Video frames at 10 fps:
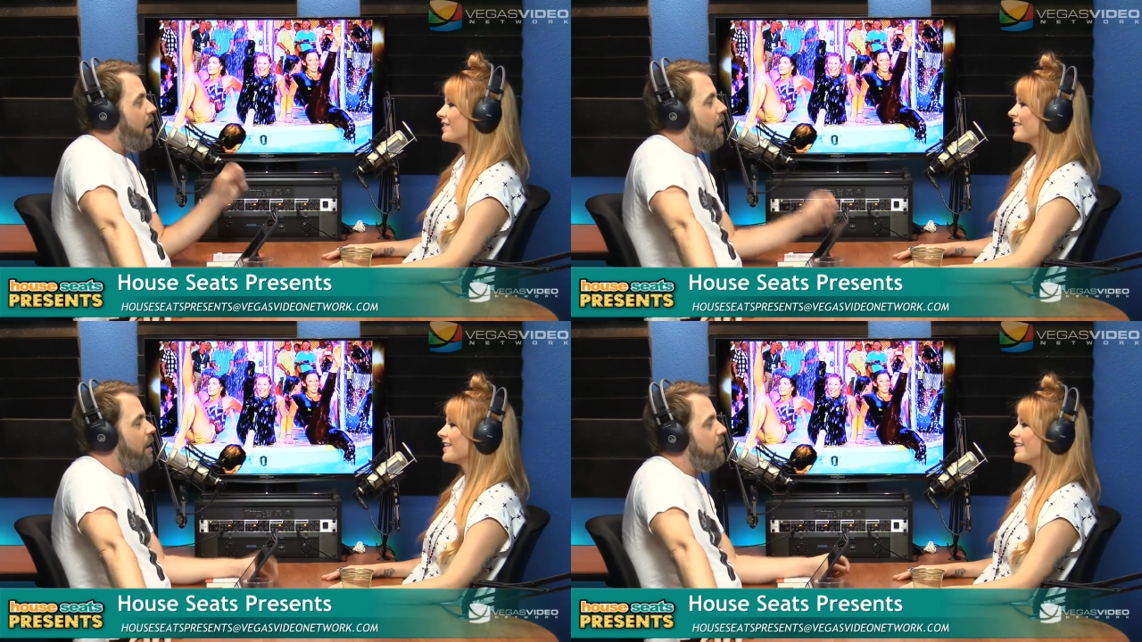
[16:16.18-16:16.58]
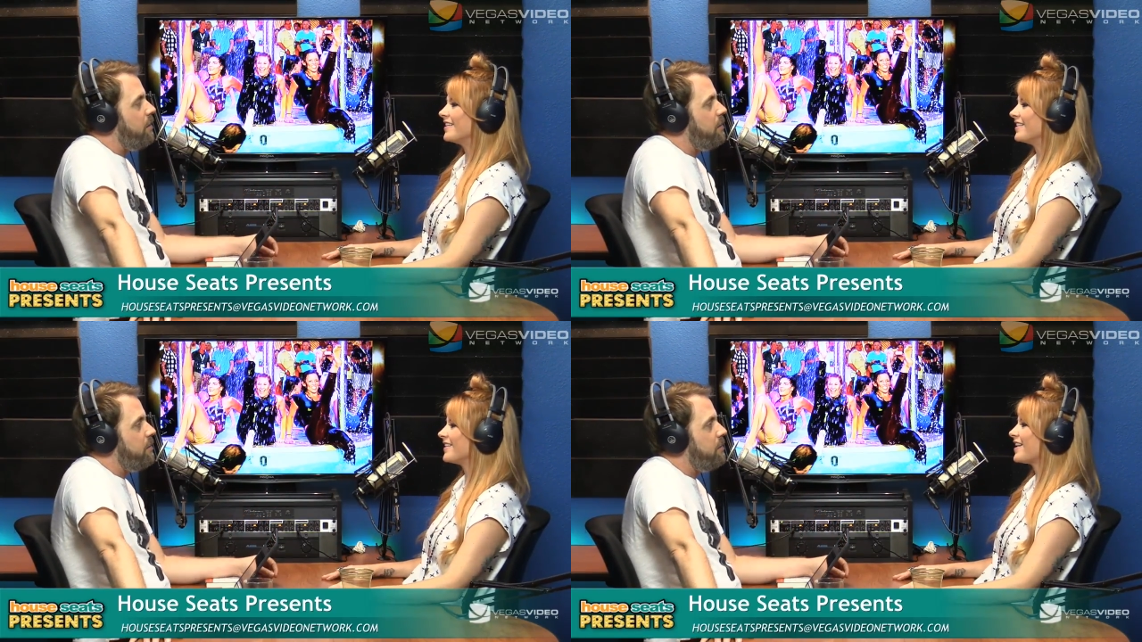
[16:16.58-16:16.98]
Speaker 1: oh. and
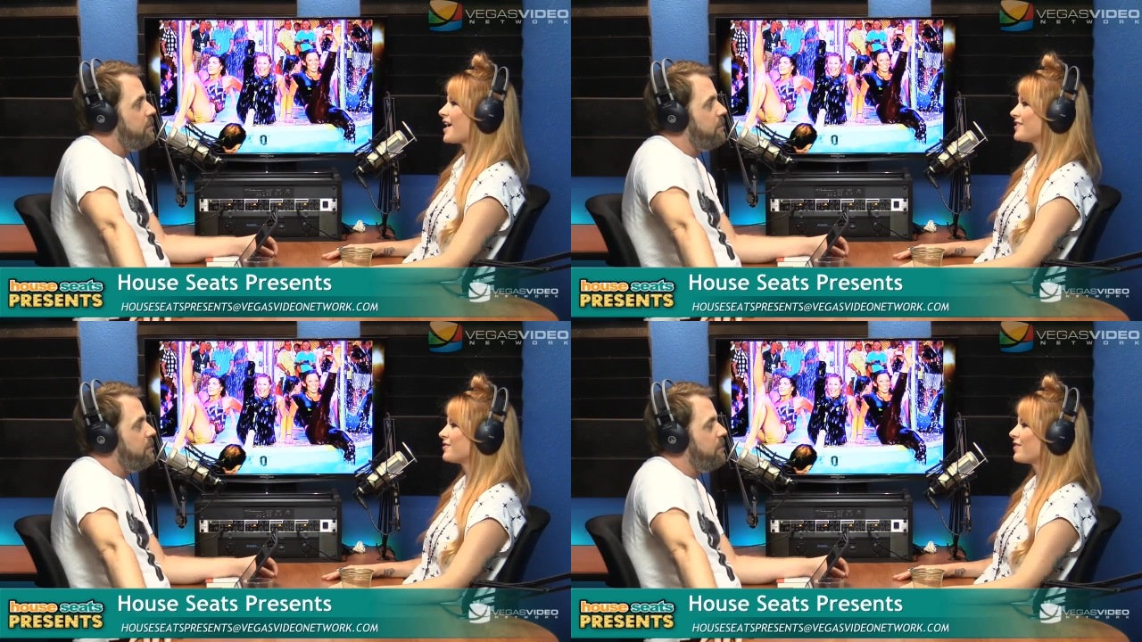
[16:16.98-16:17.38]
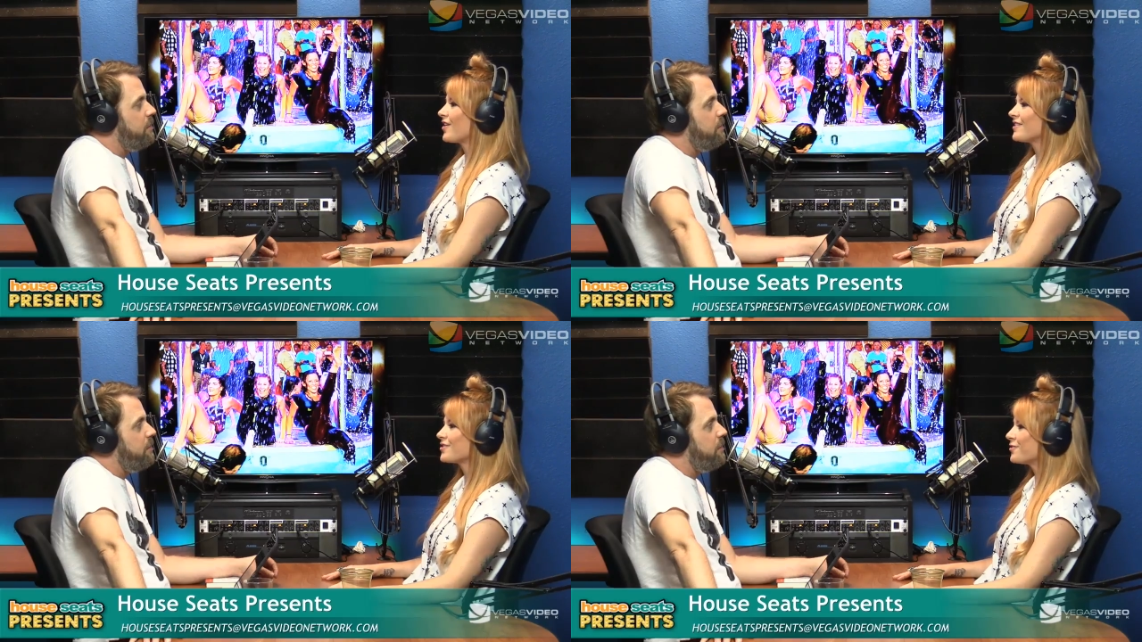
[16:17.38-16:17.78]
Tavares
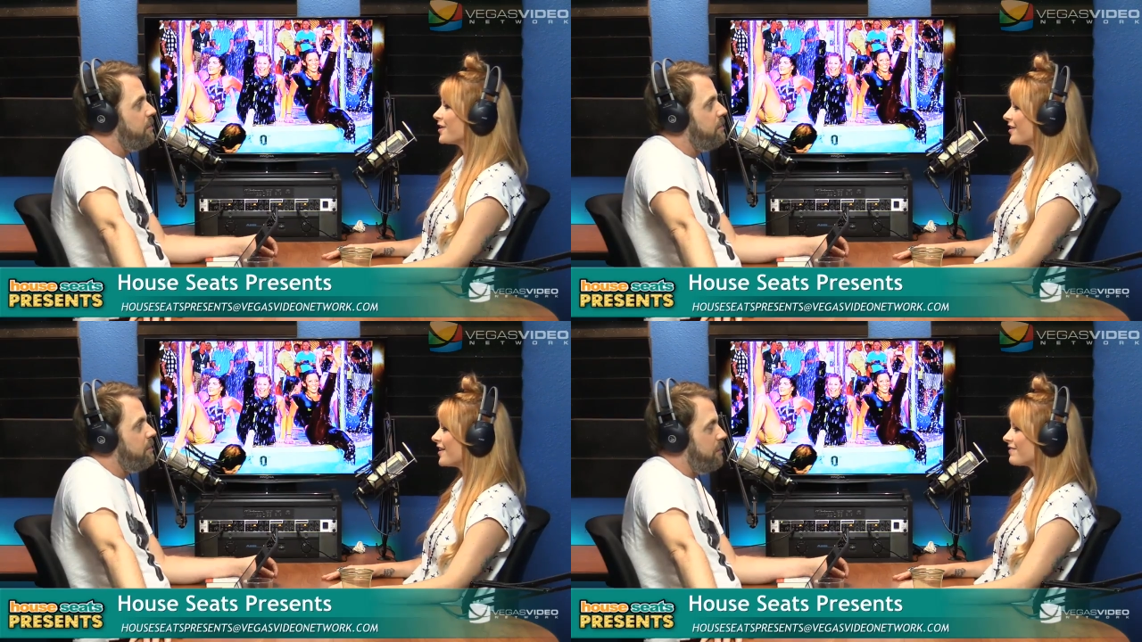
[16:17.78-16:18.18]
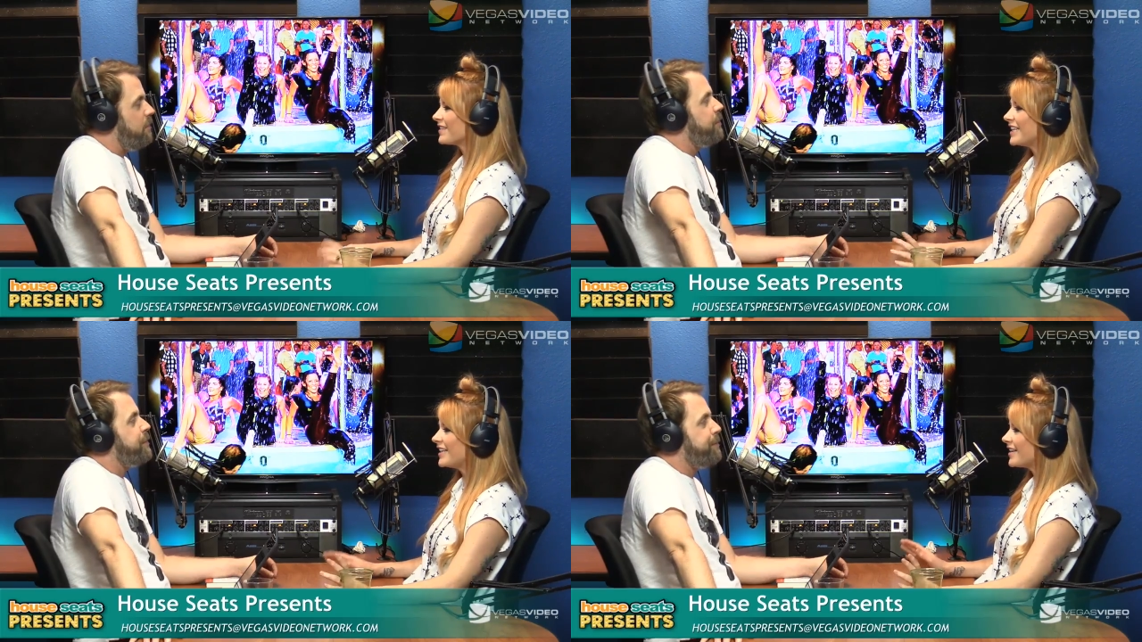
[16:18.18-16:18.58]
choreographed
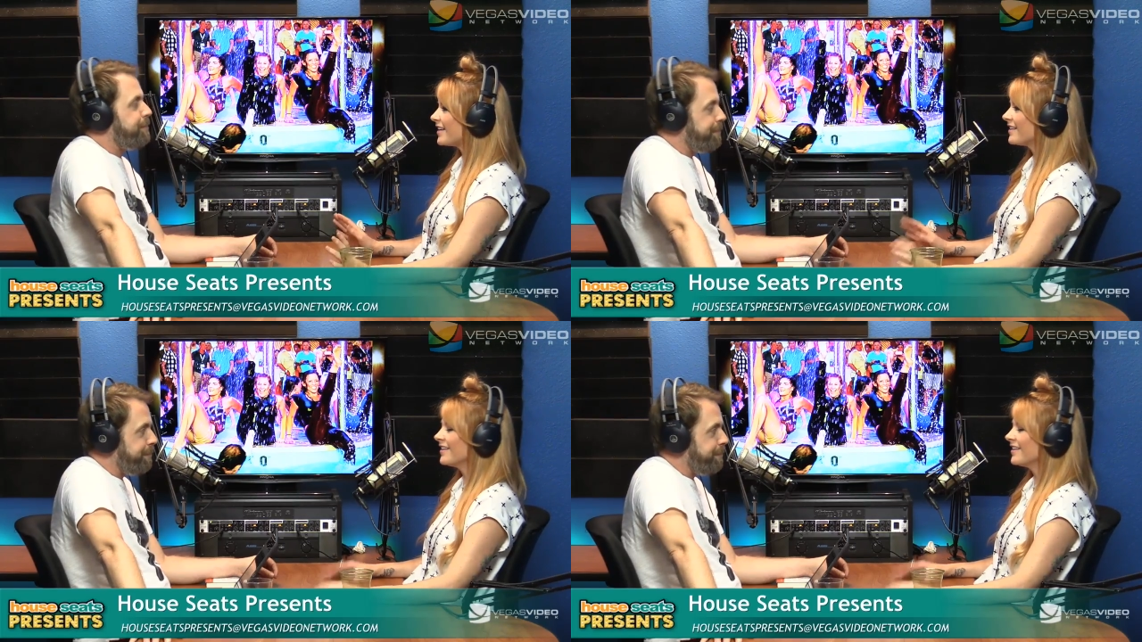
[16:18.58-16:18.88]
Lena.